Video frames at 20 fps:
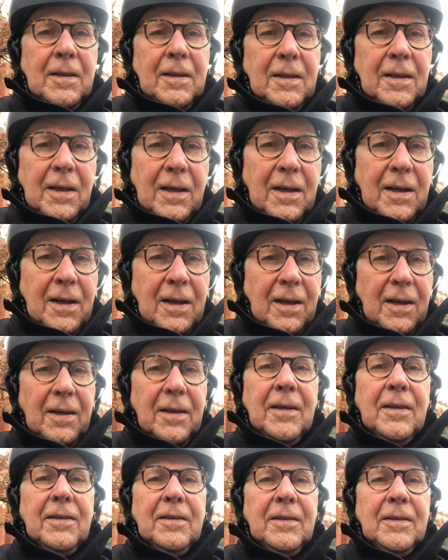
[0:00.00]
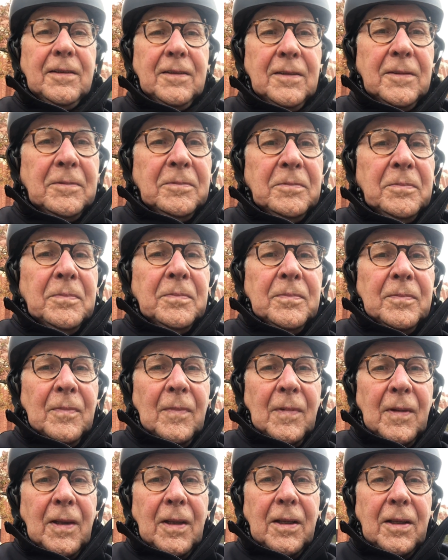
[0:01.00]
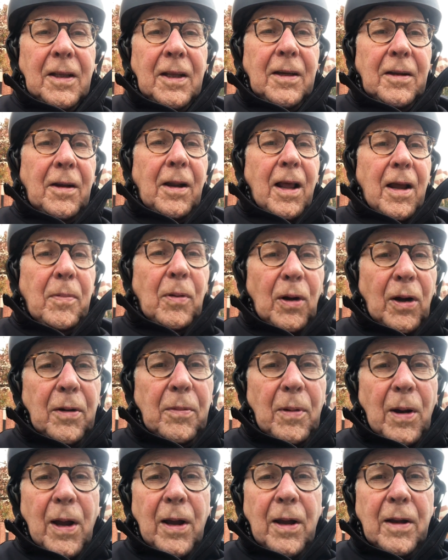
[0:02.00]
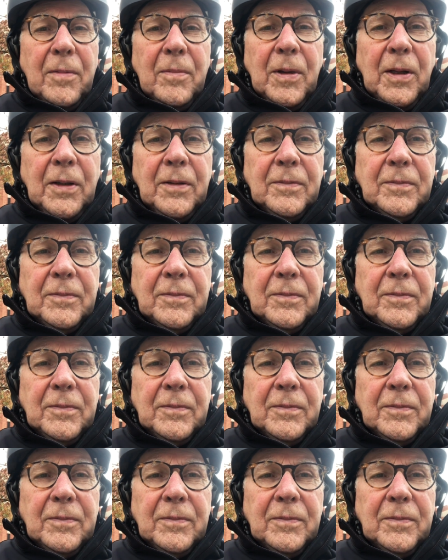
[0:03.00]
There we go. That library behind me.